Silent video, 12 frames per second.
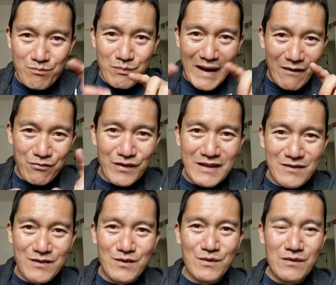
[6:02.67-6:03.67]
baffling
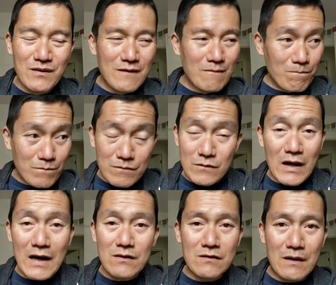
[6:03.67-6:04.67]
you
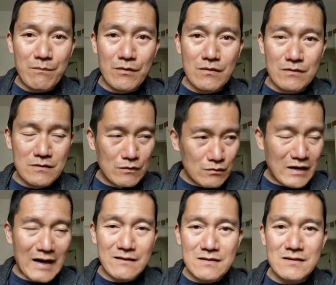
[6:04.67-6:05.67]
talk to that person you know
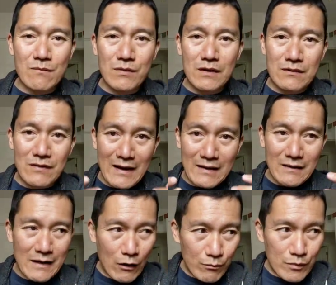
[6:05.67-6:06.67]
talk to somebody that can
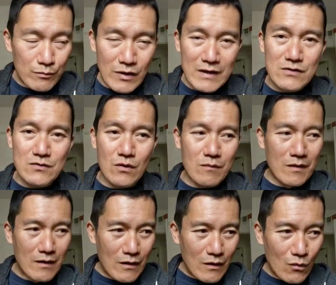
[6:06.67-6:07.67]
help you brainstorm
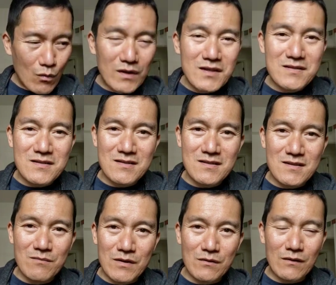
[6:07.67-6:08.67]
what is the
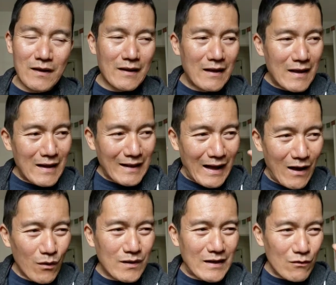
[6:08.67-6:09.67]
system underlying and how
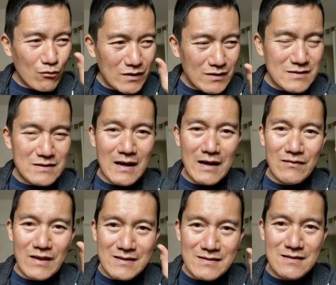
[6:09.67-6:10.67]
can i redesign
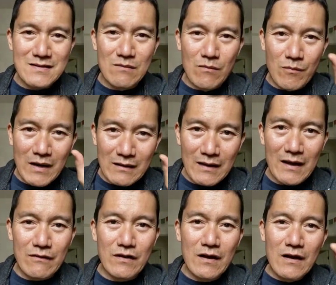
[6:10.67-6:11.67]
that system in my
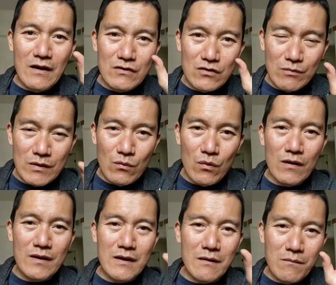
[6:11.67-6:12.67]
life to be
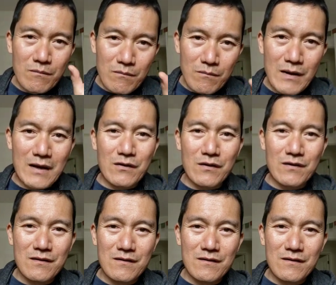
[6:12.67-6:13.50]
working better